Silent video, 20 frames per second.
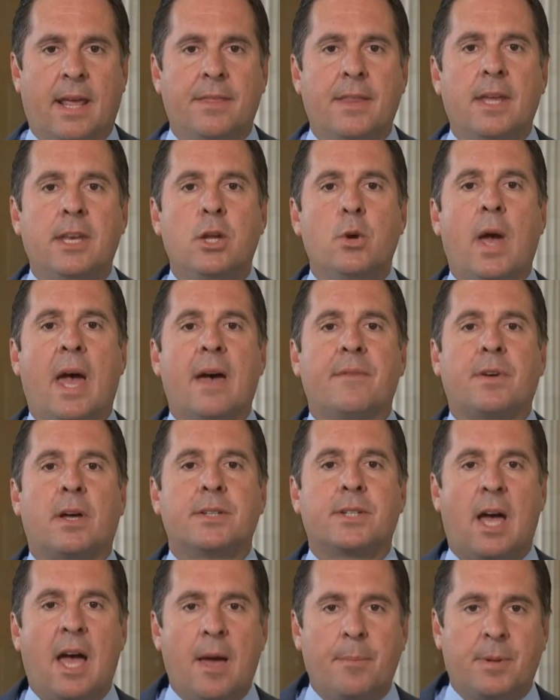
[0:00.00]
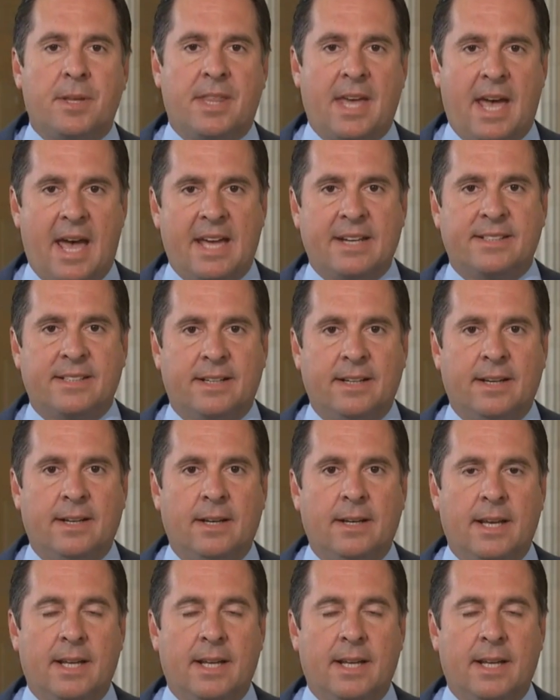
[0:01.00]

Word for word: And then you being, have on top of that, yeah.